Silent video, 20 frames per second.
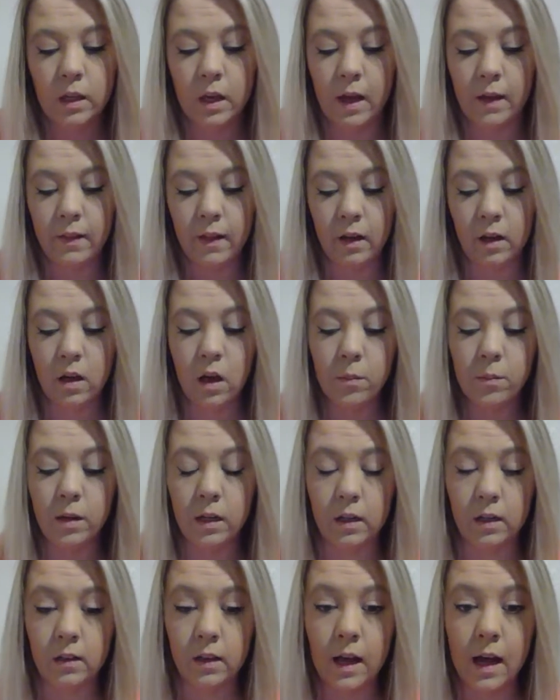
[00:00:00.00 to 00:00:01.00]
And then come
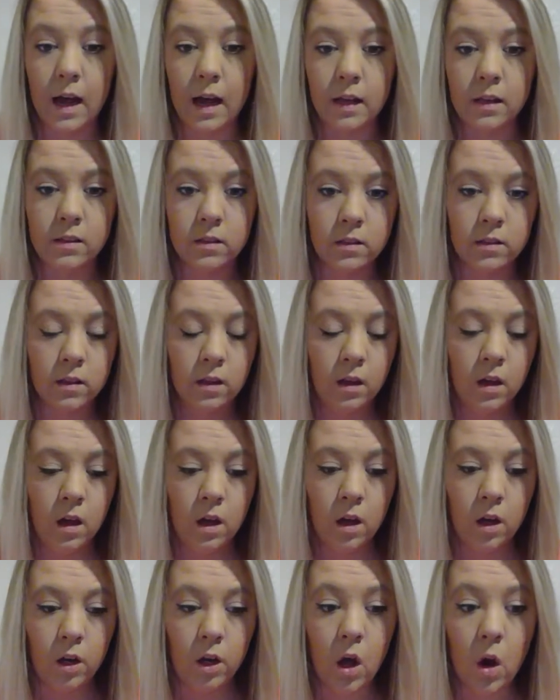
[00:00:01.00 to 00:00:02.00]
into class
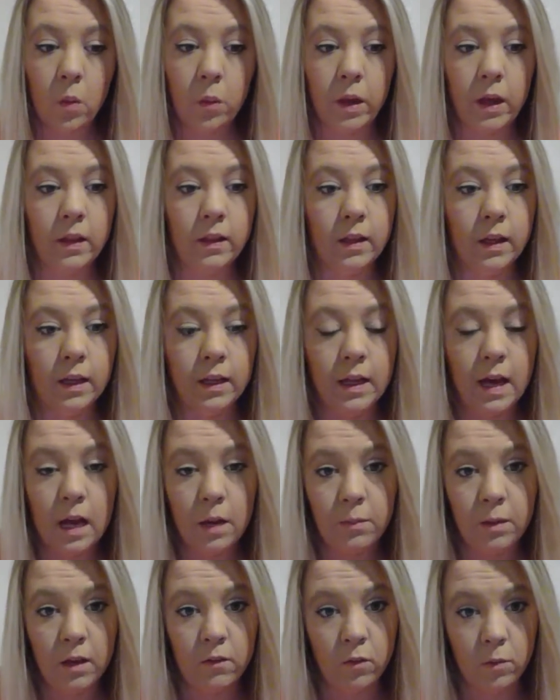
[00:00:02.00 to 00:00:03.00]
knowing the
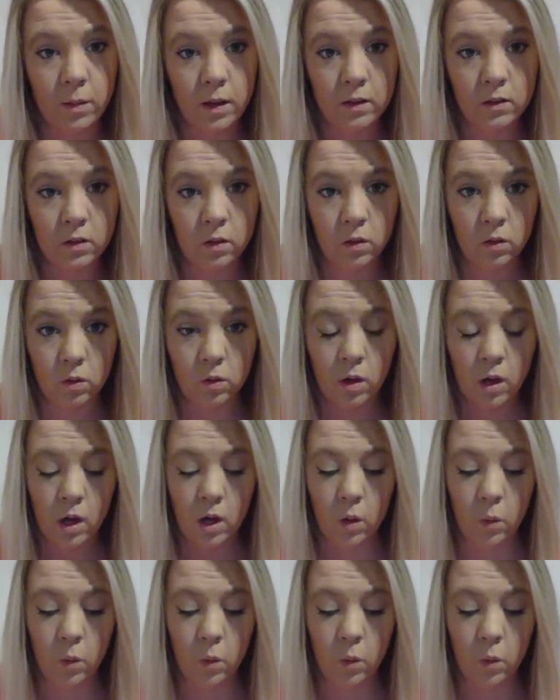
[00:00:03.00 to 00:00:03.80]
anatomy of a muscle,